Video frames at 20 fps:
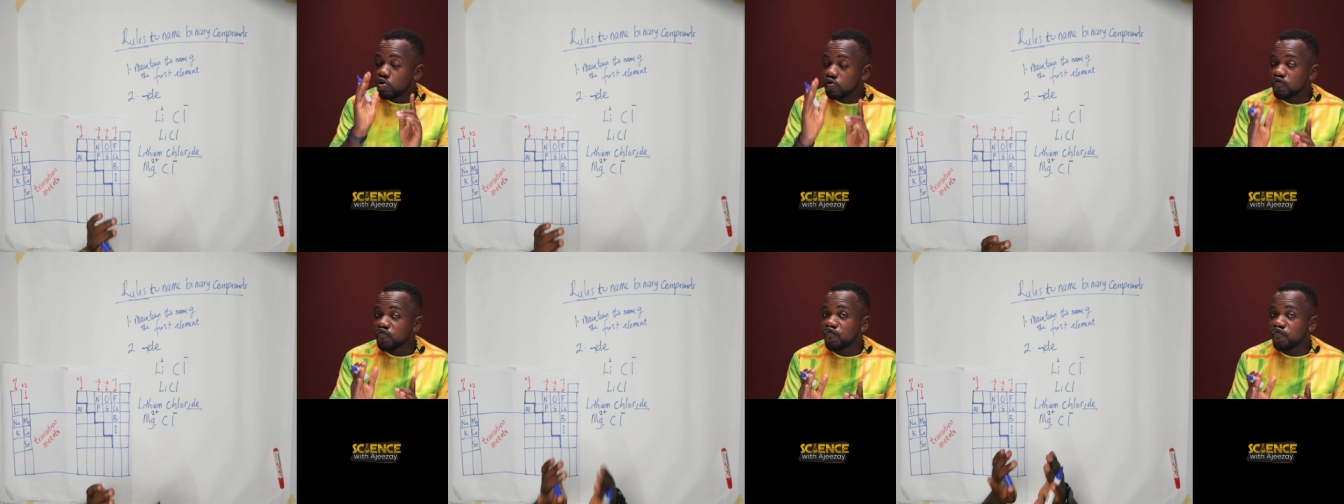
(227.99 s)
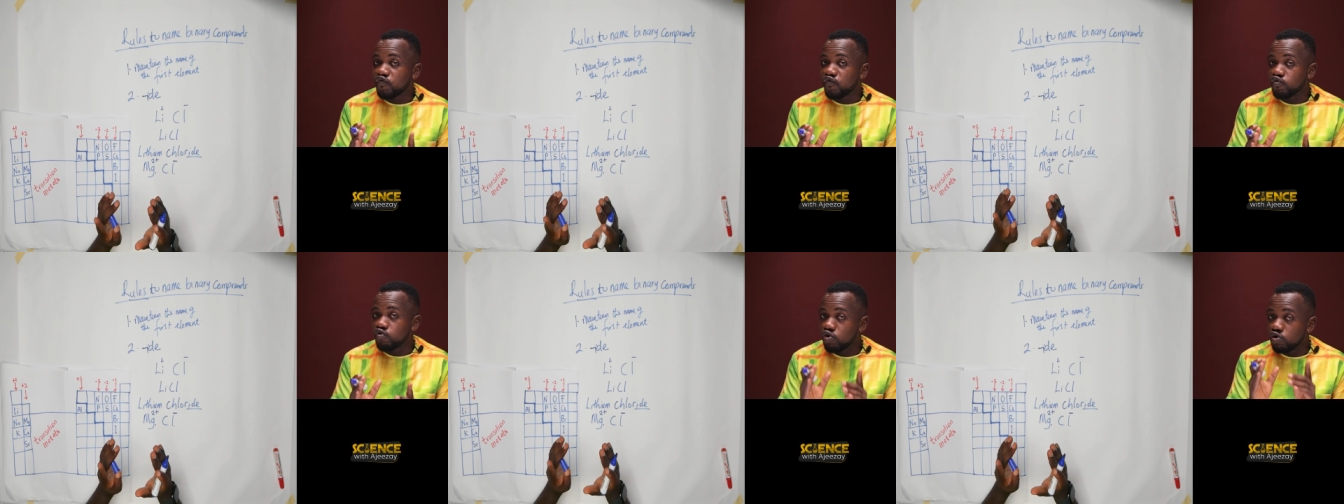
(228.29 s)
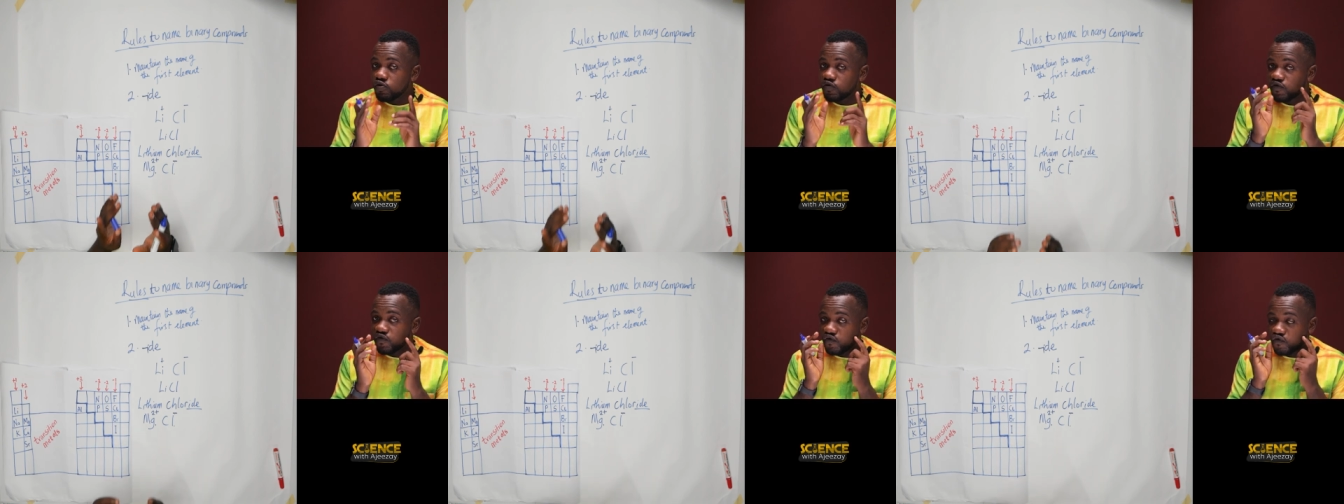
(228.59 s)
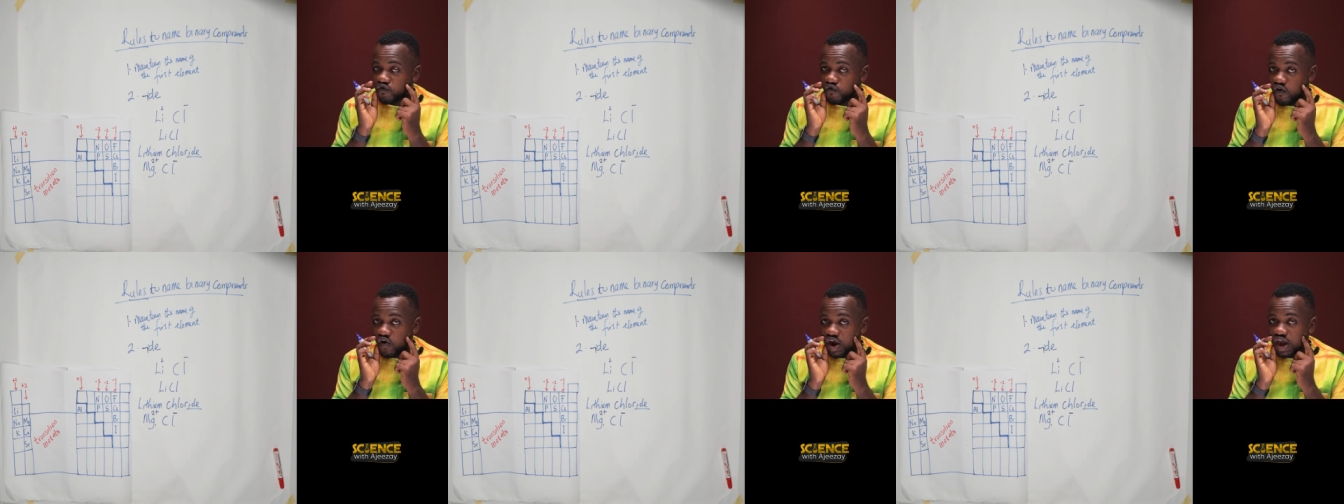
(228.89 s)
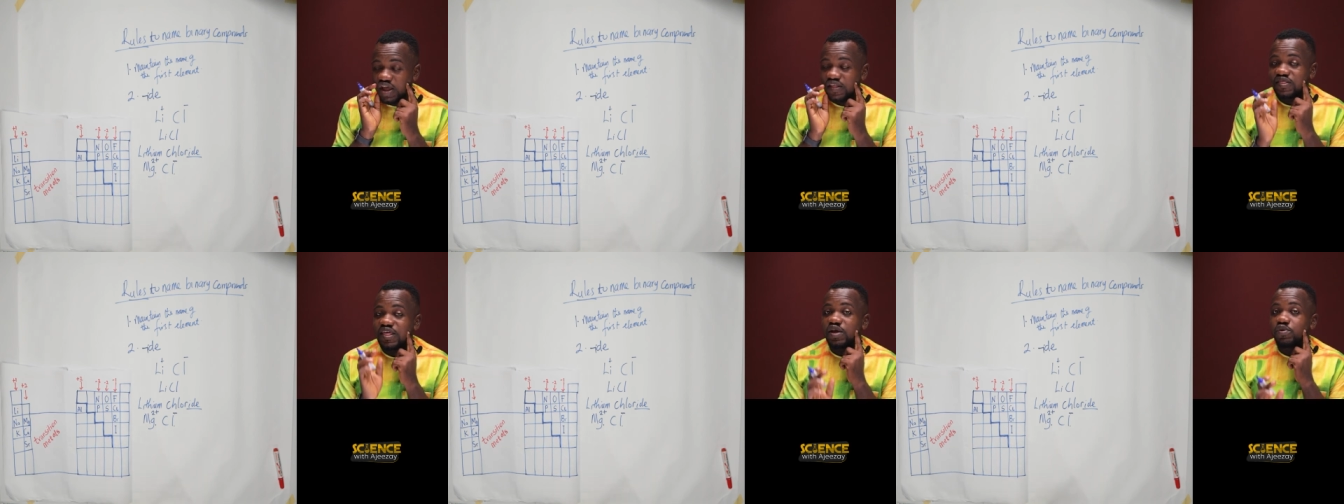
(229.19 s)
Don't don't
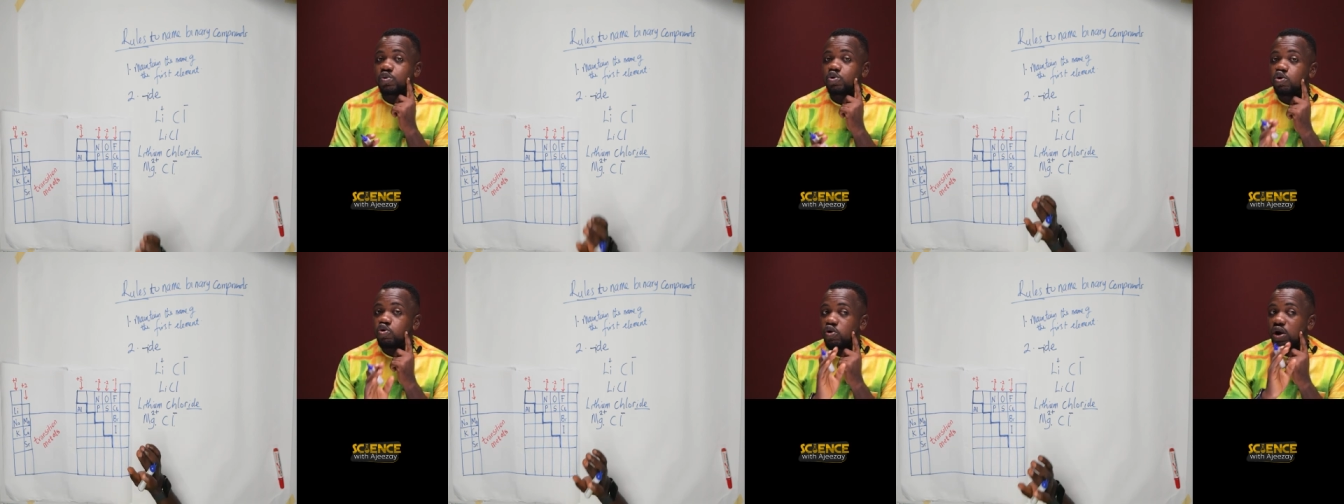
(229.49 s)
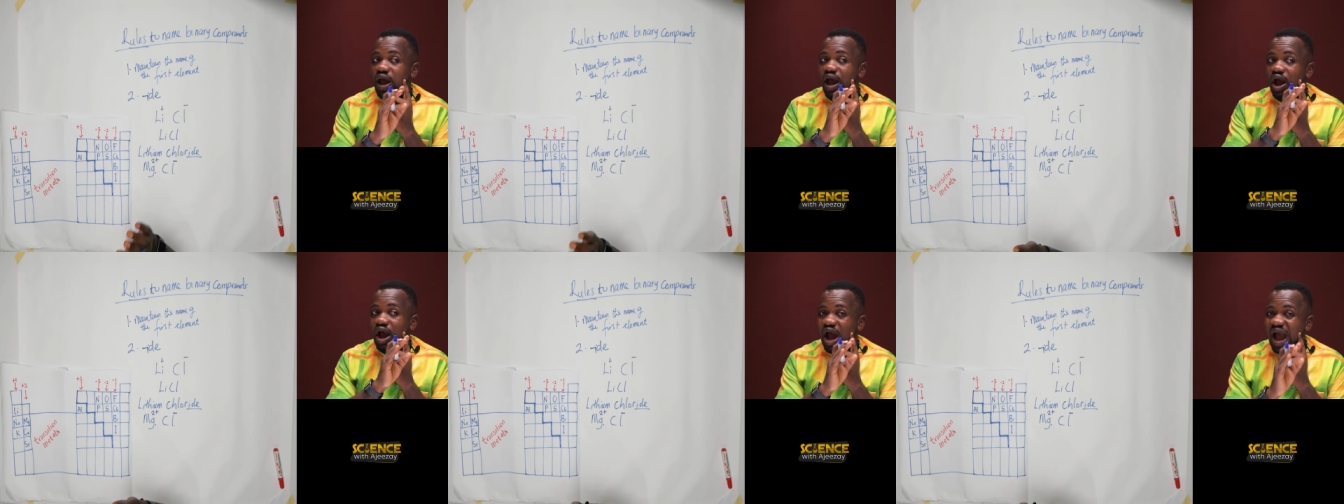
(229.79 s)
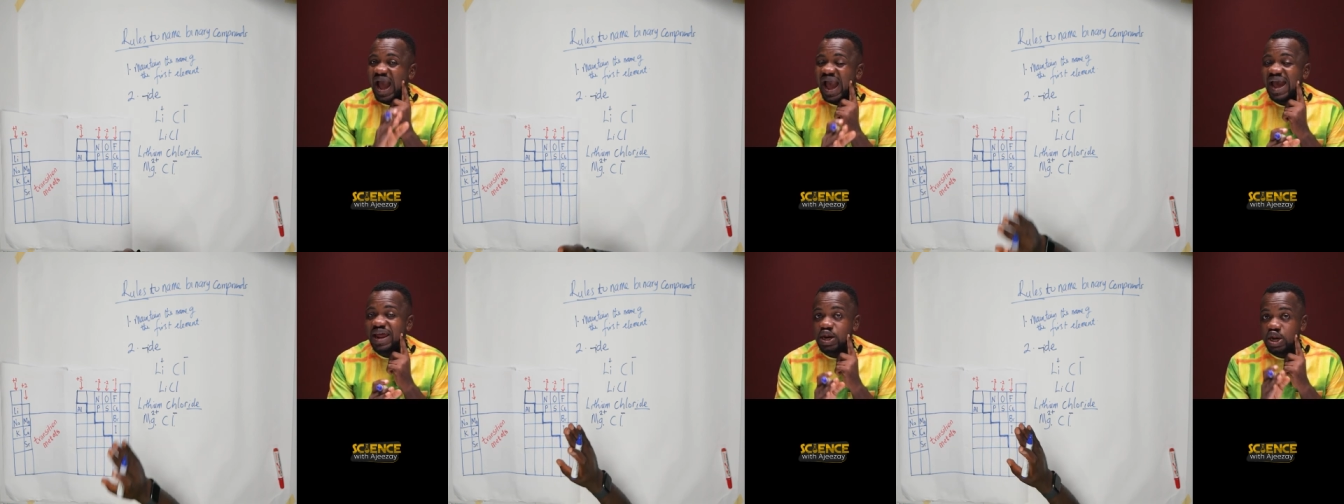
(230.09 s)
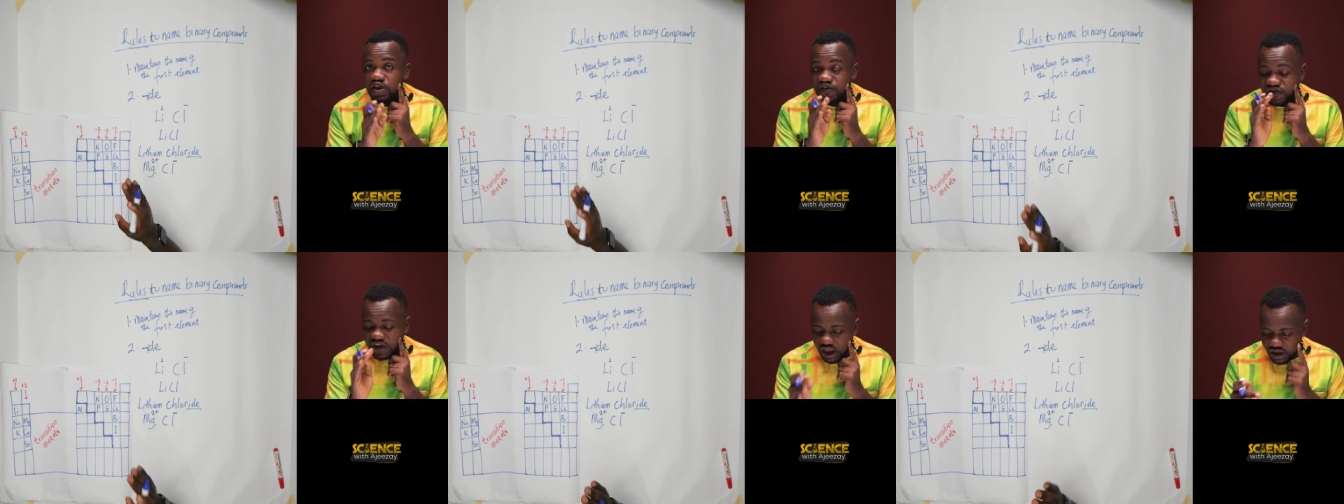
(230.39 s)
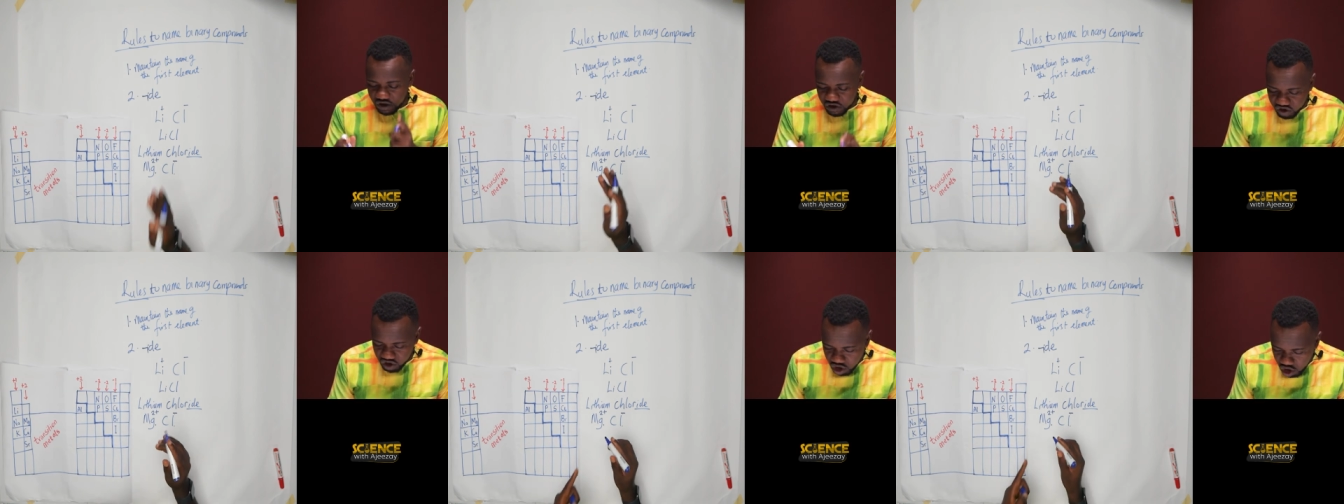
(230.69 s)
forget that we don't add the
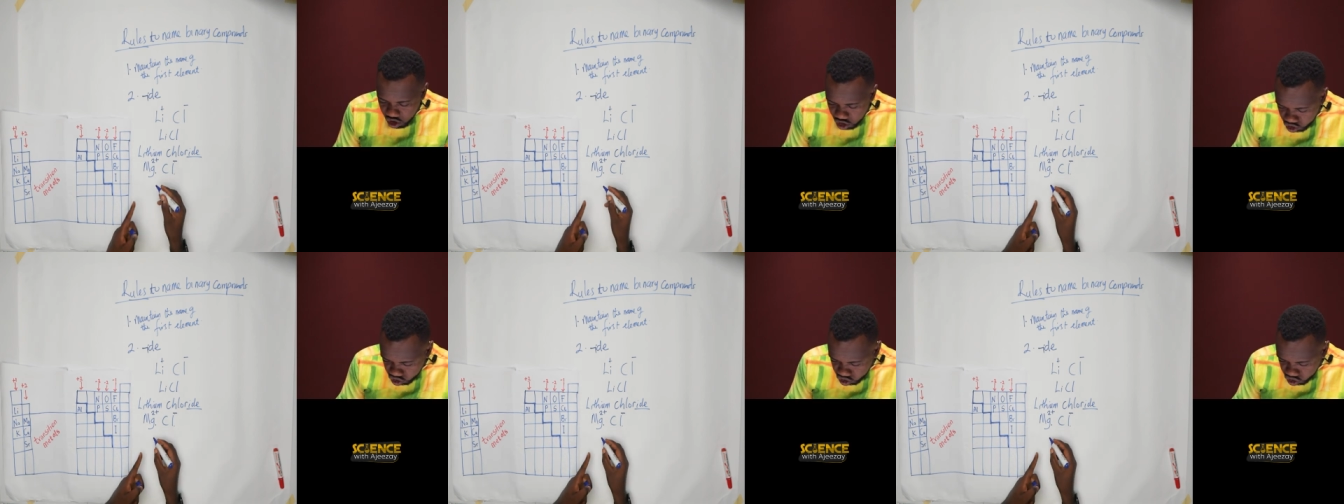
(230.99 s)
charges.